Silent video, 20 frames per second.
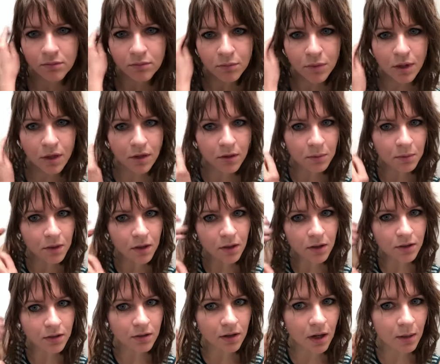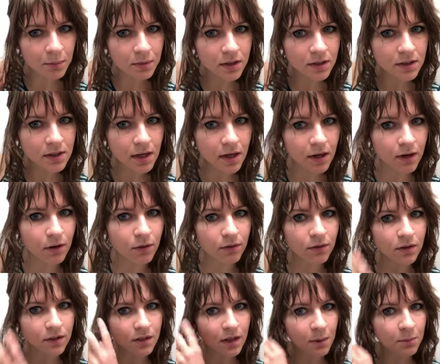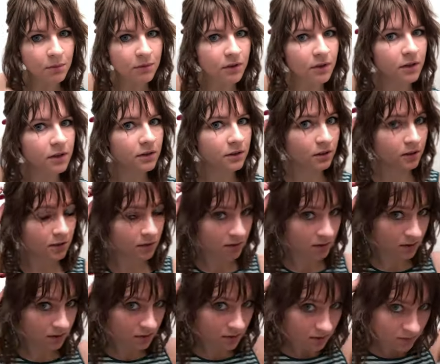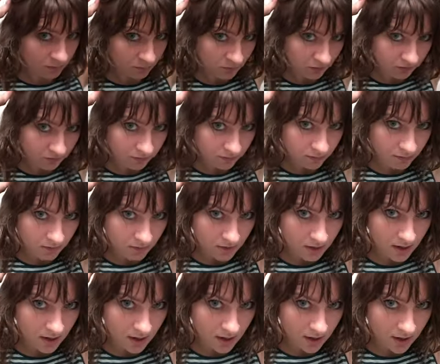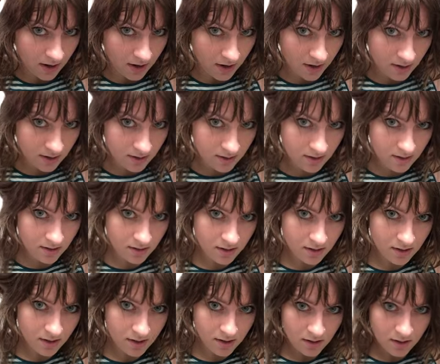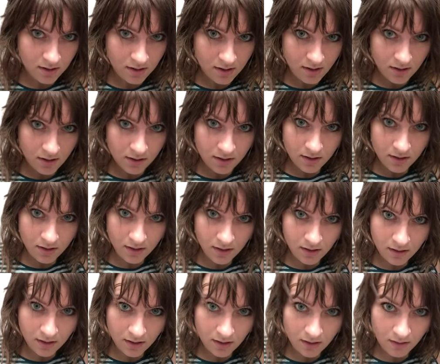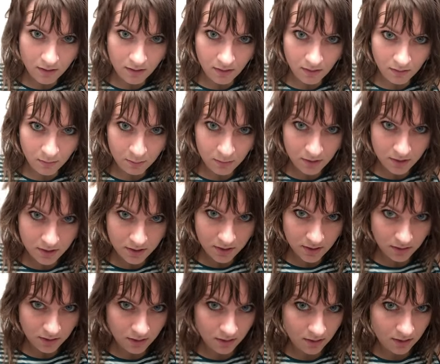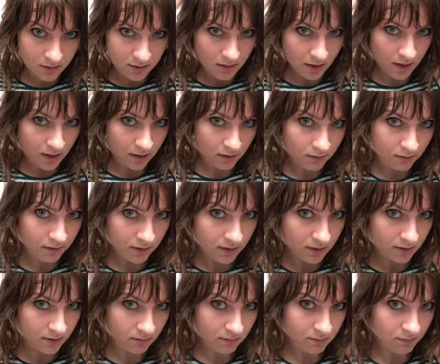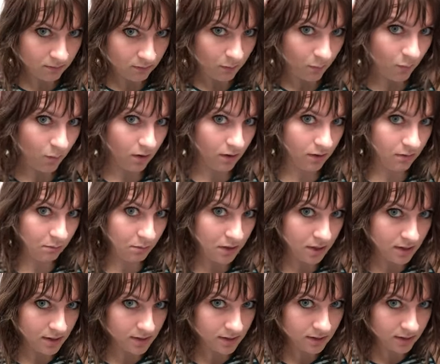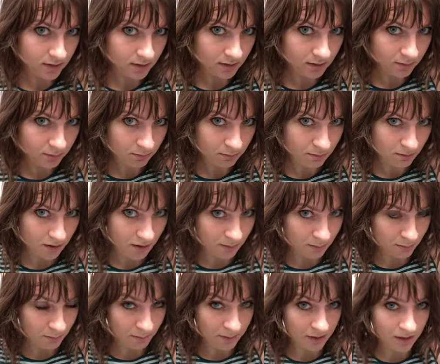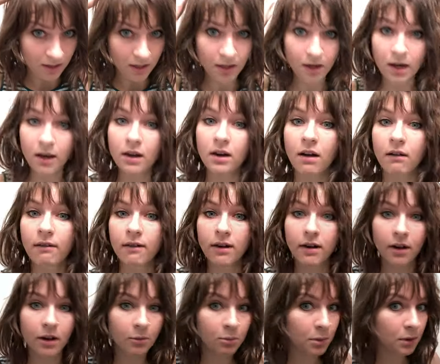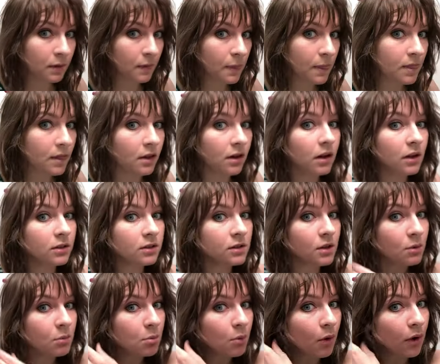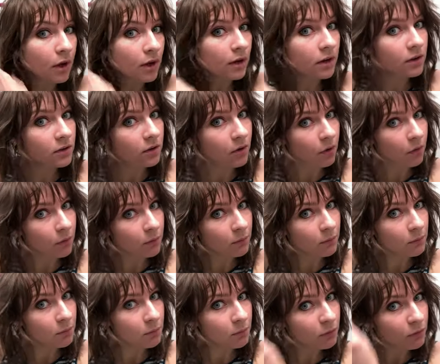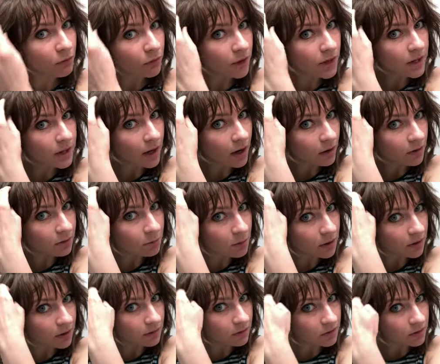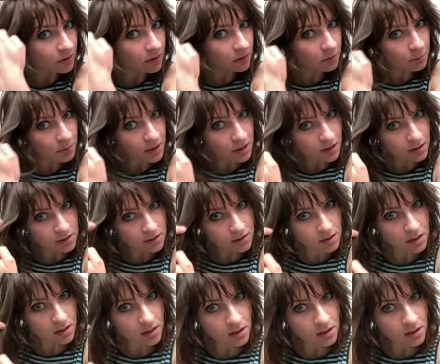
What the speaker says: But I'm gonna drop this hair over the top of it before I get all particular trying to fix one piece that's probably gonna get covered up. Also, pointer, don't freak out about every little piece.